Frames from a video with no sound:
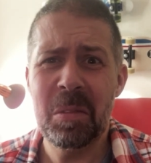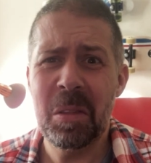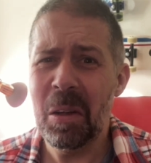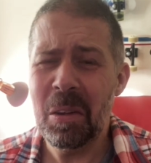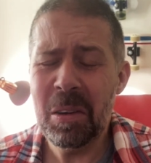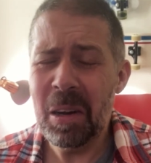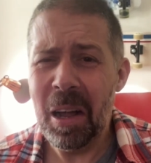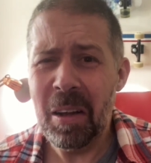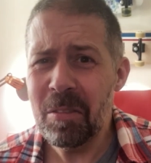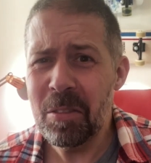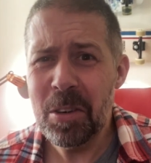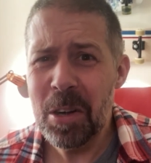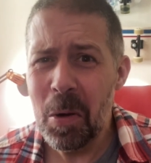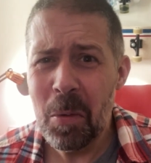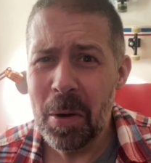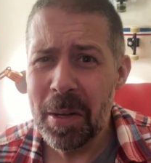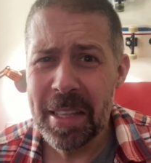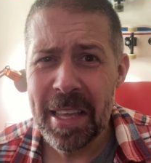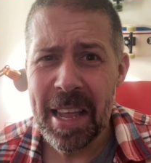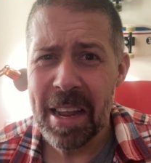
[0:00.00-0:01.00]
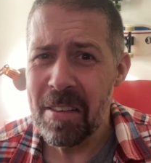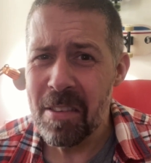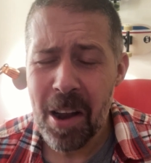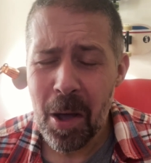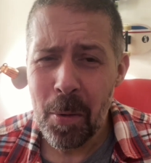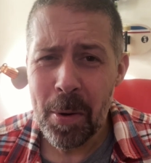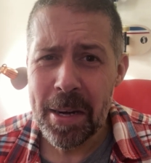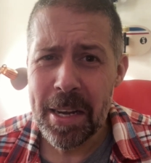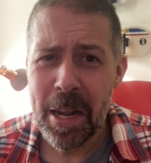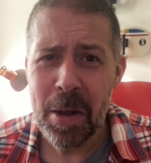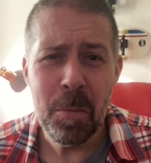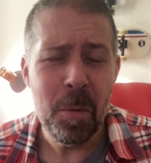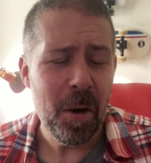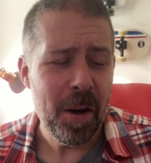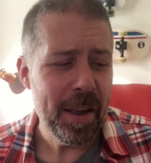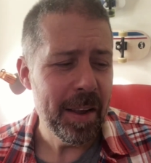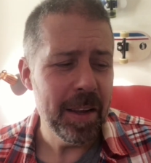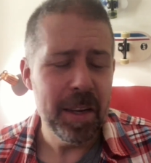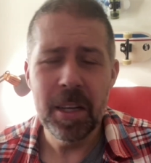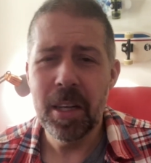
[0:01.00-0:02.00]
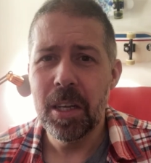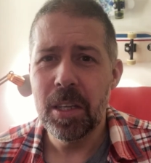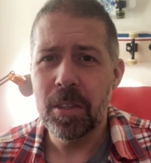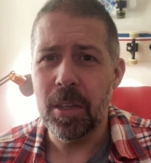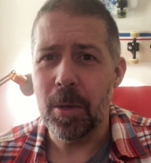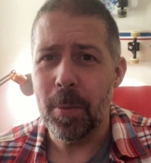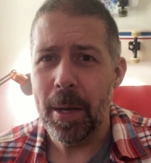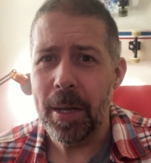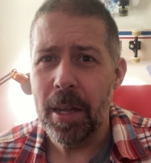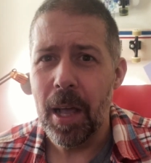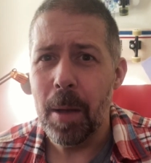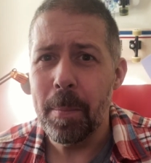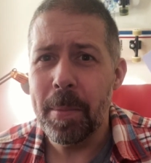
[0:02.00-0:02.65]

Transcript: No idea why. So anyway,